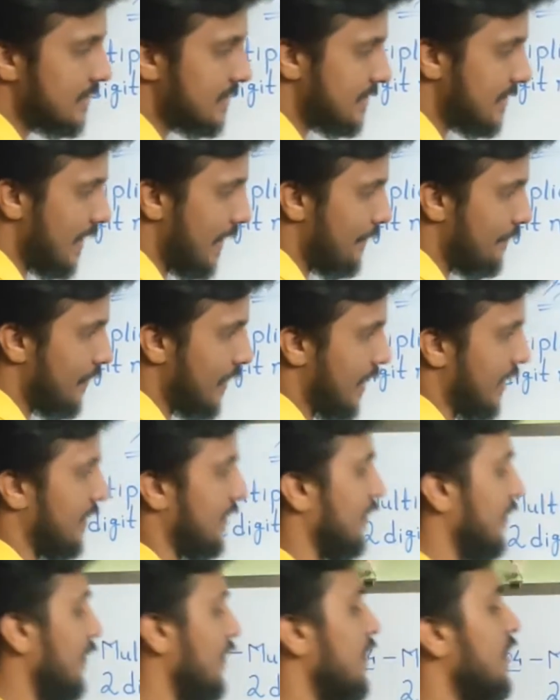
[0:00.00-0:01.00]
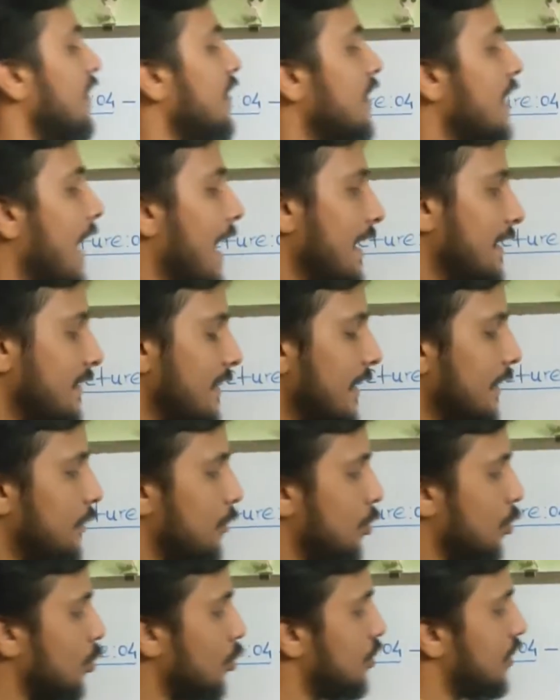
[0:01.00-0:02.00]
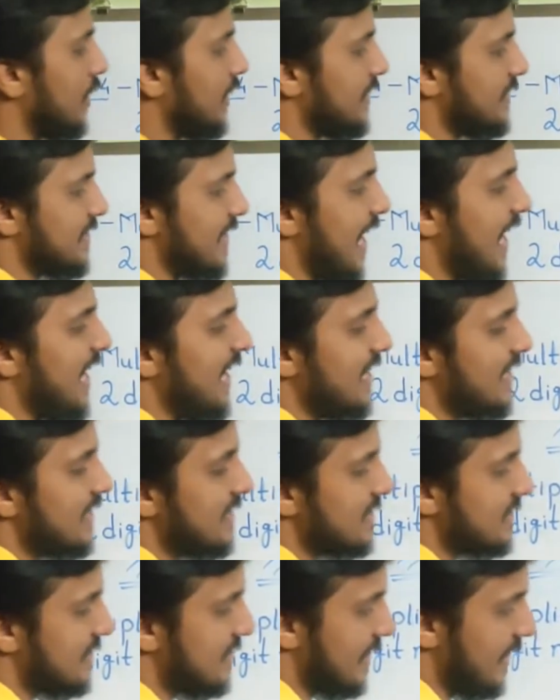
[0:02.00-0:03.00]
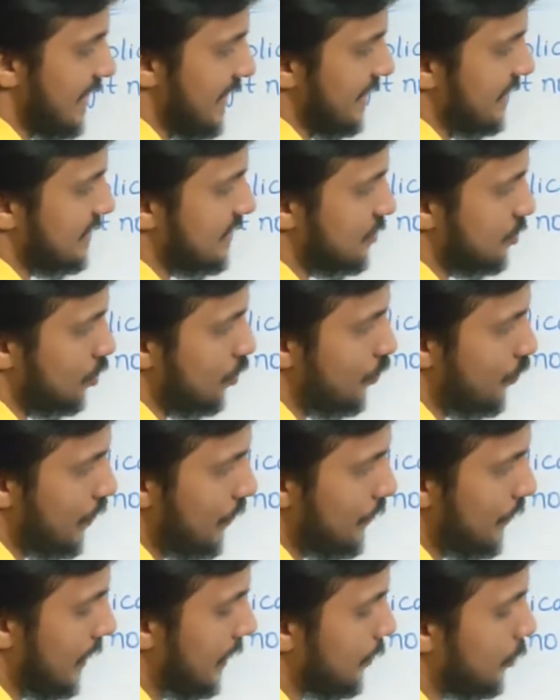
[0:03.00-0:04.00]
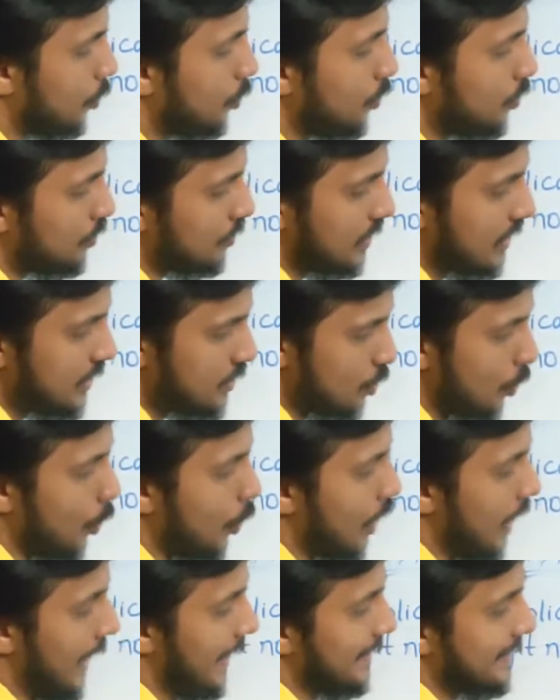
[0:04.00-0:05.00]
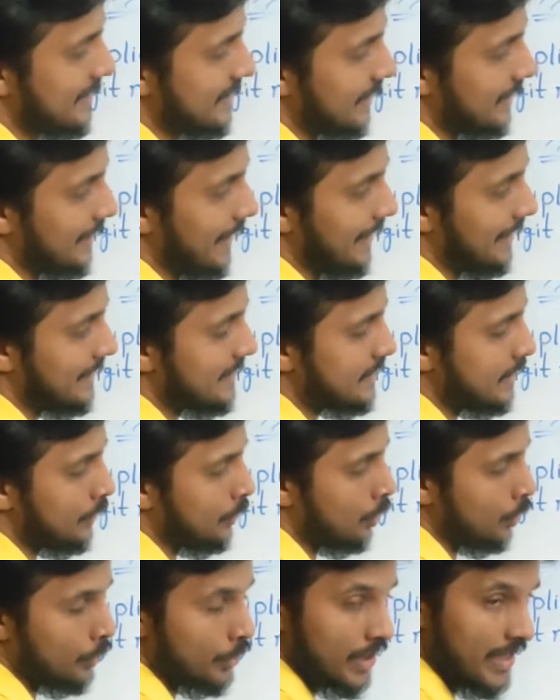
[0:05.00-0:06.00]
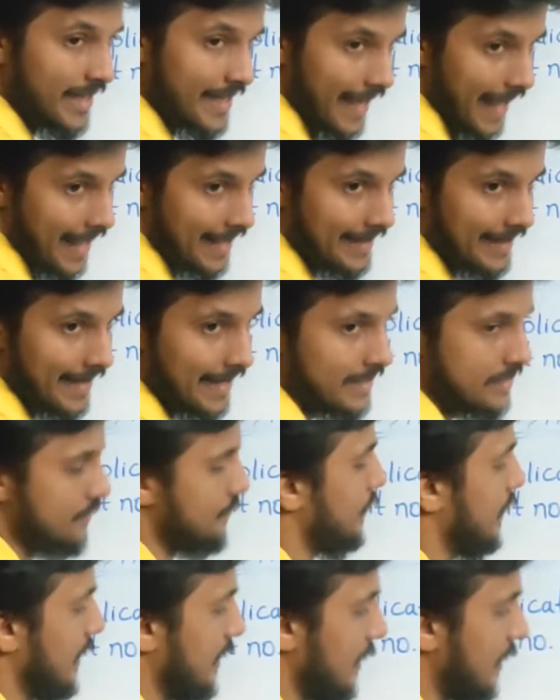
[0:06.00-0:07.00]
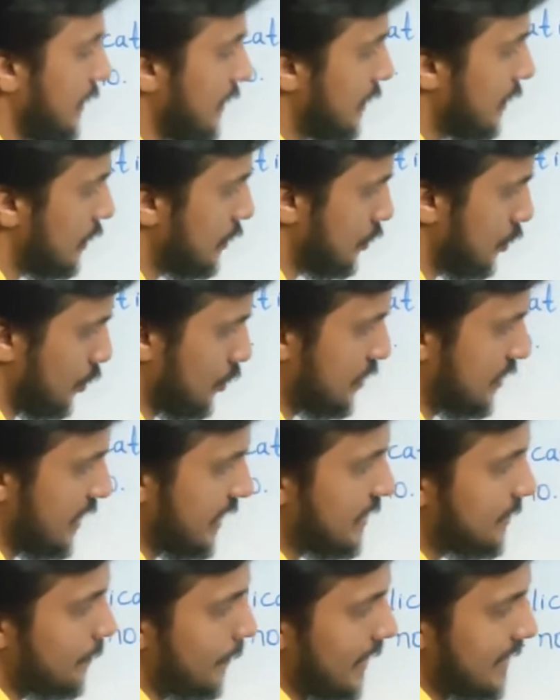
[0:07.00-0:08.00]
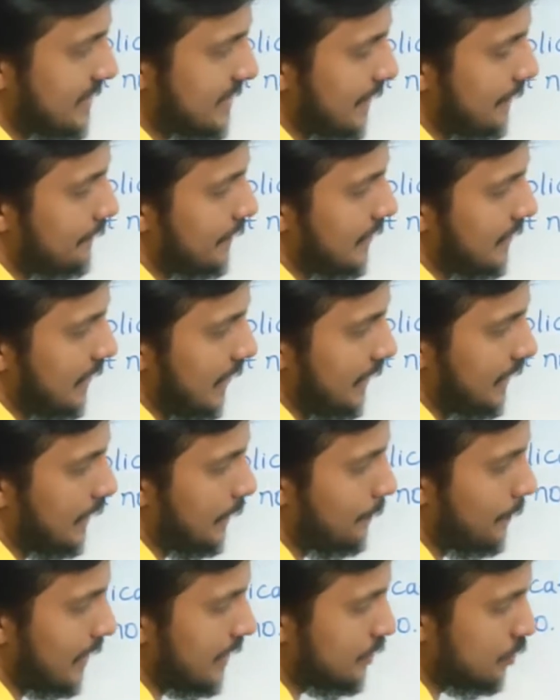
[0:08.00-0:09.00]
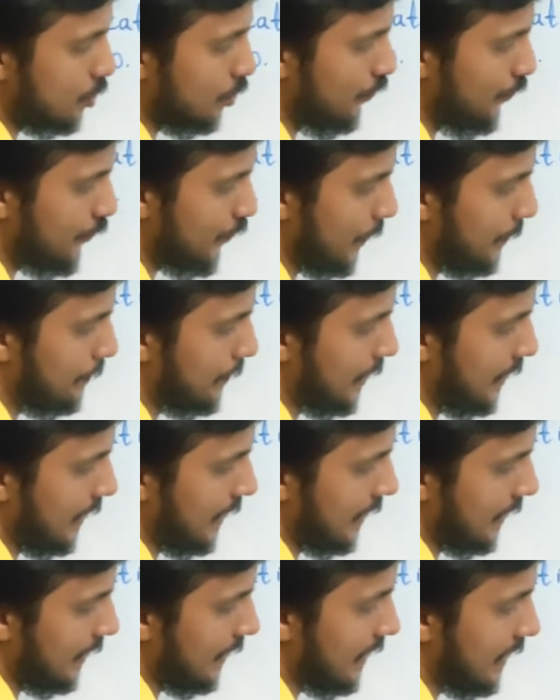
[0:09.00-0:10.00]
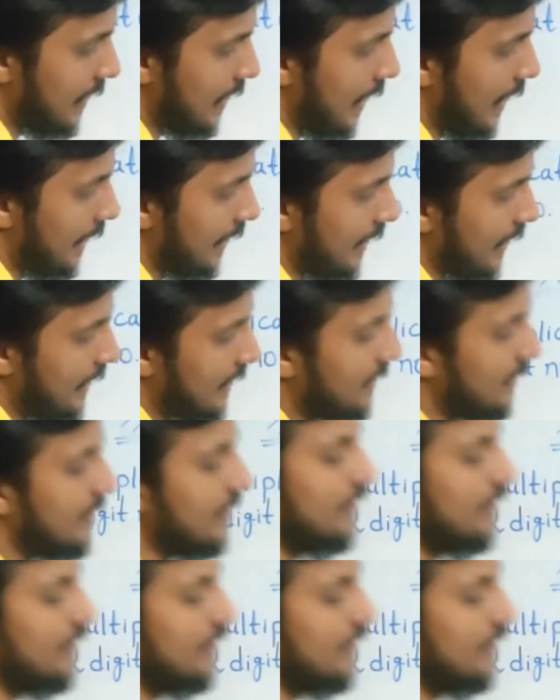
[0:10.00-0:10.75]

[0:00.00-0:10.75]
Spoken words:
7 and then 2 threes are 6. So we will do this whole addition, that is including carry as well. So 6 plus 7, 13 plus 2, 15. Again,